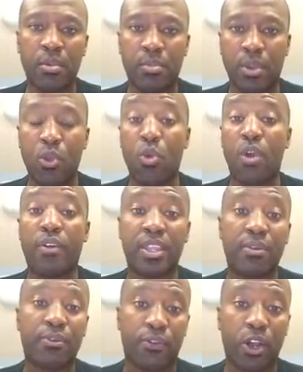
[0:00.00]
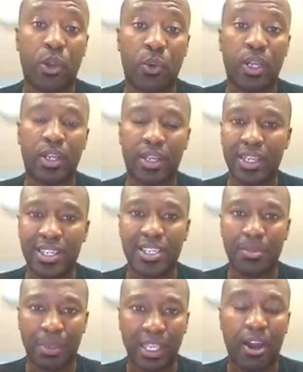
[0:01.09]
but whoever they're following need to
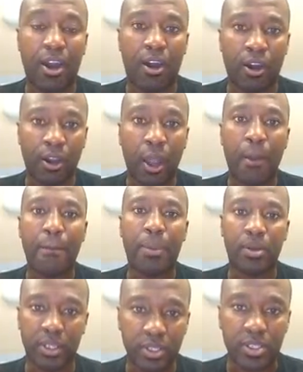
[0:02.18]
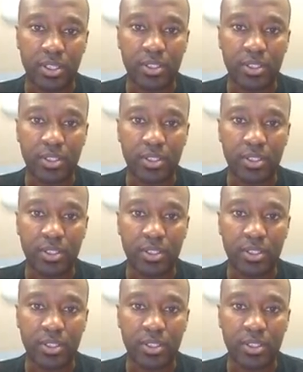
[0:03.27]
be on point.